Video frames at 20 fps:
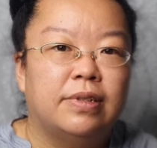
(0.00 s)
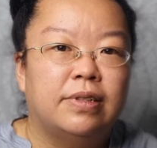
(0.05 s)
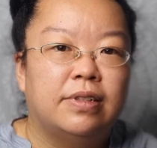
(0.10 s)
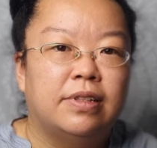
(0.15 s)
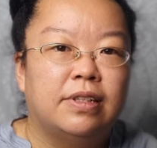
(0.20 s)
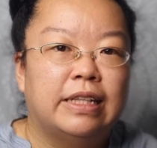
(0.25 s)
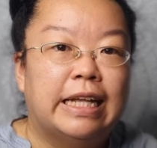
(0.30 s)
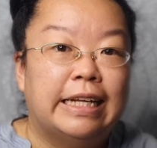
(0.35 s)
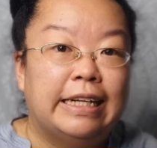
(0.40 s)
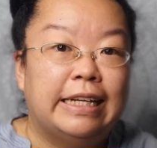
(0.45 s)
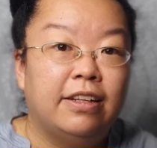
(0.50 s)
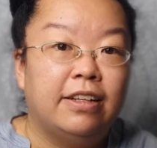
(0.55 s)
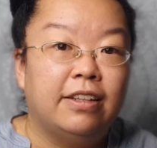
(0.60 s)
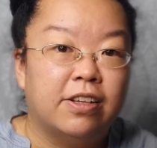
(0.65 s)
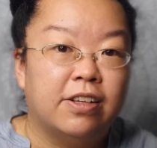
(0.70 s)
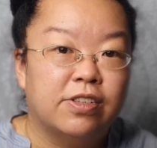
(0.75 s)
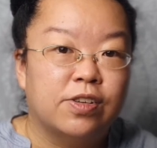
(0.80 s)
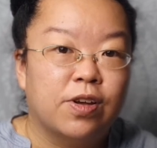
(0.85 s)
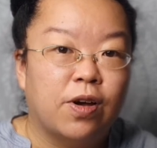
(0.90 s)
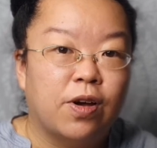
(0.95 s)
learning
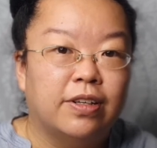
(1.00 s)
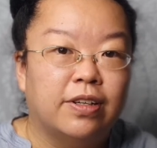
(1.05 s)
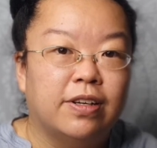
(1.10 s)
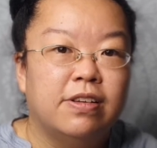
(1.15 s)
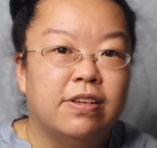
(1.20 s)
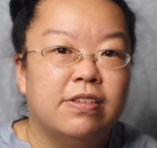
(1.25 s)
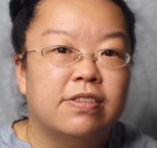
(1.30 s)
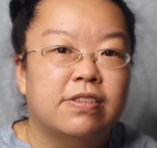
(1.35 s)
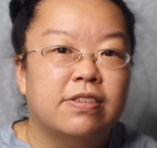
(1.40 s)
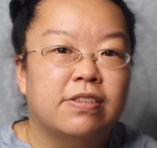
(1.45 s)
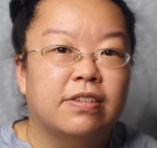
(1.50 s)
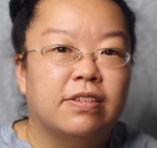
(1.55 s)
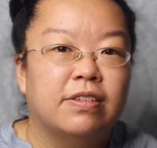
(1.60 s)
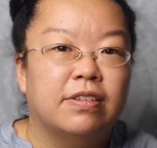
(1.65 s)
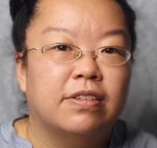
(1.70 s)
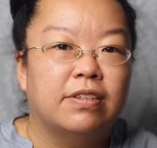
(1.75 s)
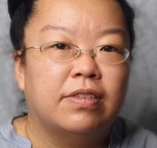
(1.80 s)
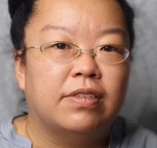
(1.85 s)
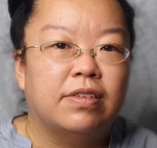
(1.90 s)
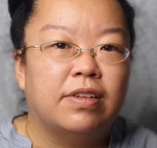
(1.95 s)
disorders,
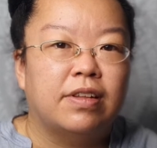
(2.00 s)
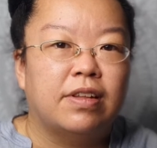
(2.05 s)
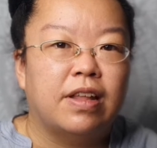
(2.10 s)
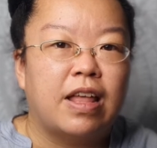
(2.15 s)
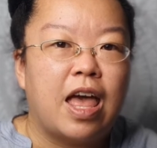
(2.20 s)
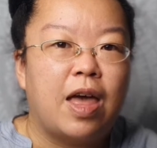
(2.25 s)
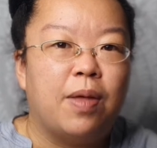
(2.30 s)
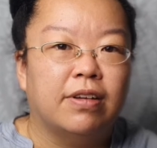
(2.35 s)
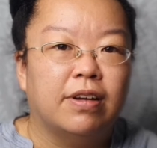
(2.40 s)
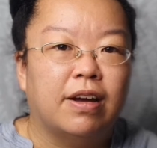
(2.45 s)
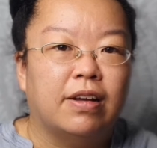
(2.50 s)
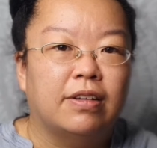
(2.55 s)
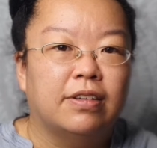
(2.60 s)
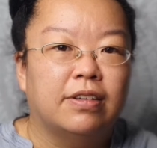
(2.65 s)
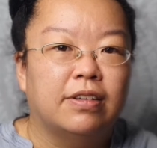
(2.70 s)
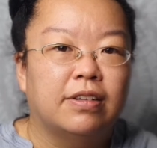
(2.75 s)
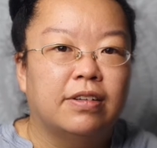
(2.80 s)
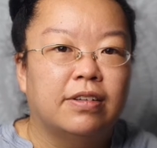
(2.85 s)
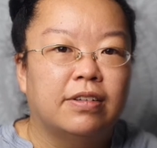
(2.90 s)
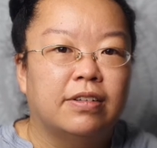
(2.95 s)
and
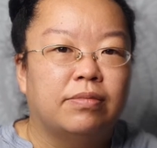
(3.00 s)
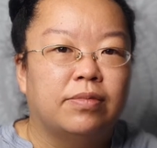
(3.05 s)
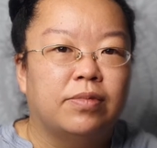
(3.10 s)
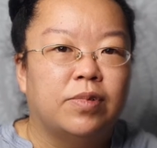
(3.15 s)
other